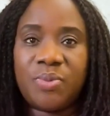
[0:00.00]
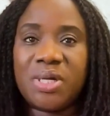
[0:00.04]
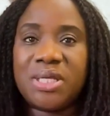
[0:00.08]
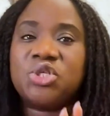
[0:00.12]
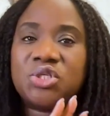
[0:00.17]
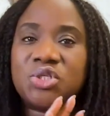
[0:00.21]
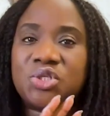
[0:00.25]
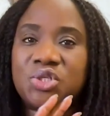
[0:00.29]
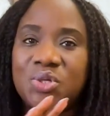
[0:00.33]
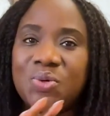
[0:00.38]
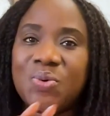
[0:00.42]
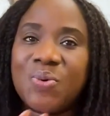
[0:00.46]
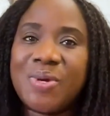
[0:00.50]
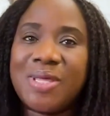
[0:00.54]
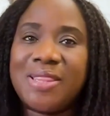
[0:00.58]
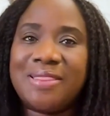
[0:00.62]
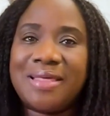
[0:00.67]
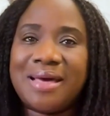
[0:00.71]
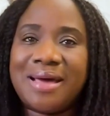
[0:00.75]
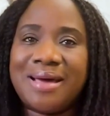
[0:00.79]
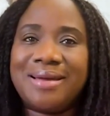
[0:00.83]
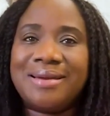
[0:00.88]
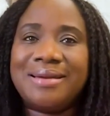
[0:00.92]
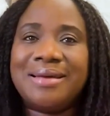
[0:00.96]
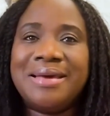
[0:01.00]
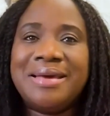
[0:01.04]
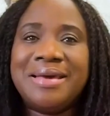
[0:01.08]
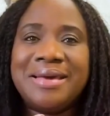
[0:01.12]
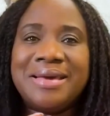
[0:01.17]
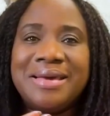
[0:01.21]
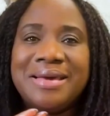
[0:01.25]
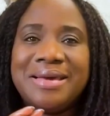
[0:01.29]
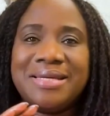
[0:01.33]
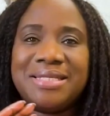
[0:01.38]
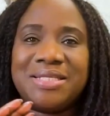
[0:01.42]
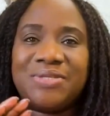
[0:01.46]
But just knowing that
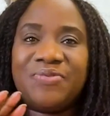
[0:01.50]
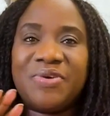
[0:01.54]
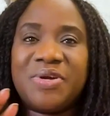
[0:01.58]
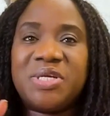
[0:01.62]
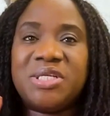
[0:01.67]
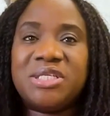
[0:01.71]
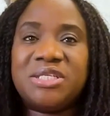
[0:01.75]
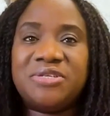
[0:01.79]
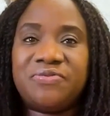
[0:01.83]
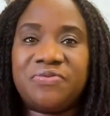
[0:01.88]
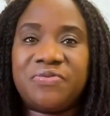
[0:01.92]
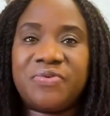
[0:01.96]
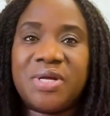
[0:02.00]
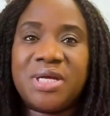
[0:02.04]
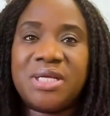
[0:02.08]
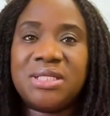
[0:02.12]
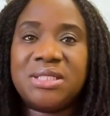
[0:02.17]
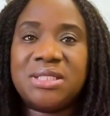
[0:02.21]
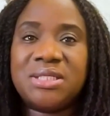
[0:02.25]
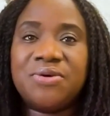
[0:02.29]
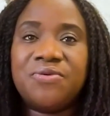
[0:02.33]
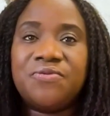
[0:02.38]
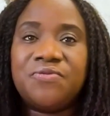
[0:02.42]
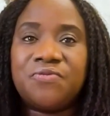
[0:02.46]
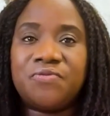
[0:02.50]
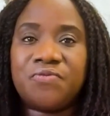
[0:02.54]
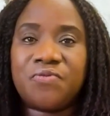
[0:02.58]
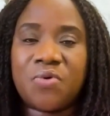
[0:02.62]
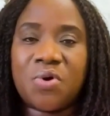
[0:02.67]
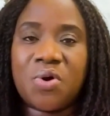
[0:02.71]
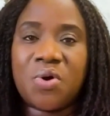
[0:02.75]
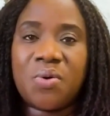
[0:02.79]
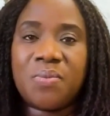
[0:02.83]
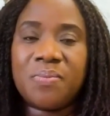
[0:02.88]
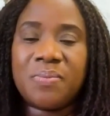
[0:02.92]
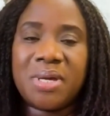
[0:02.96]
it's very different
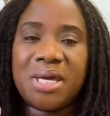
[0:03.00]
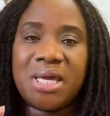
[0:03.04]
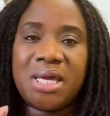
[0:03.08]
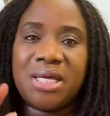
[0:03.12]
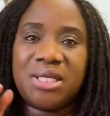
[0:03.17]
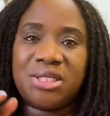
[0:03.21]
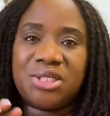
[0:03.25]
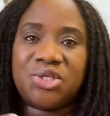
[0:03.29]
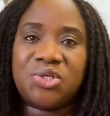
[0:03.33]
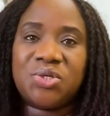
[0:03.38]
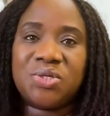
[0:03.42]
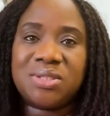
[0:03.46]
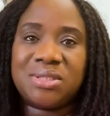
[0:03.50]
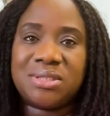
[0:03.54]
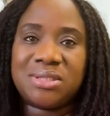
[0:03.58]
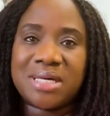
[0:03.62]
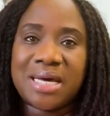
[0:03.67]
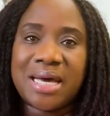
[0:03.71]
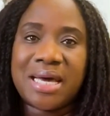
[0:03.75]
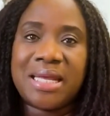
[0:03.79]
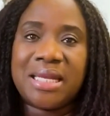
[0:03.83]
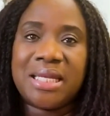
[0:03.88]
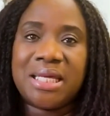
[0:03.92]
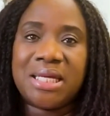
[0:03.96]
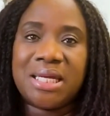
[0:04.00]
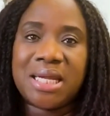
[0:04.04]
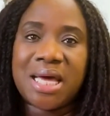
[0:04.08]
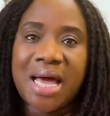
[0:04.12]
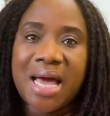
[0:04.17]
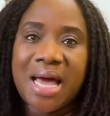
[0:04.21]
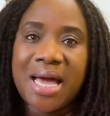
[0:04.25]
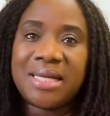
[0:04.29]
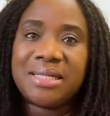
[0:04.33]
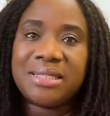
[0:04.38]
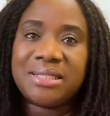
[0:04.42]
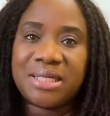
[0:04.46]
from interior styling
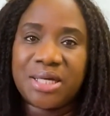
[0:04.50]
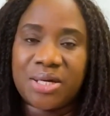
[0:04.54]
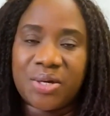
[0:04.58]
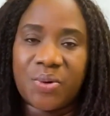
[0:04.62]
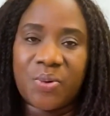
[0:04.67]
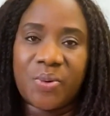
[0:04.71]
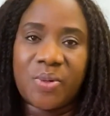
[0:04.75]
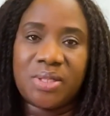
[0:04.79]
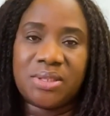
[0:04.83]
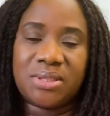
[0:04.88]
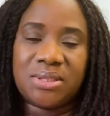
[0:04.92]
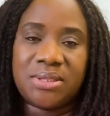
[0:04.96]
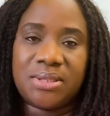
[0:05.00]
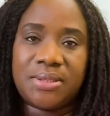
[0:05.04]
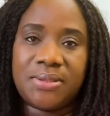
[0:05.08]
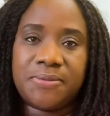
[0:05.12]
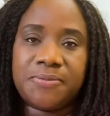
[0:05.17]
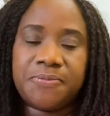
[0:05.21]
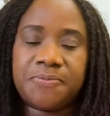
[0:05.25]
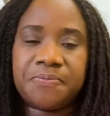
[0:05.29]
and decorating.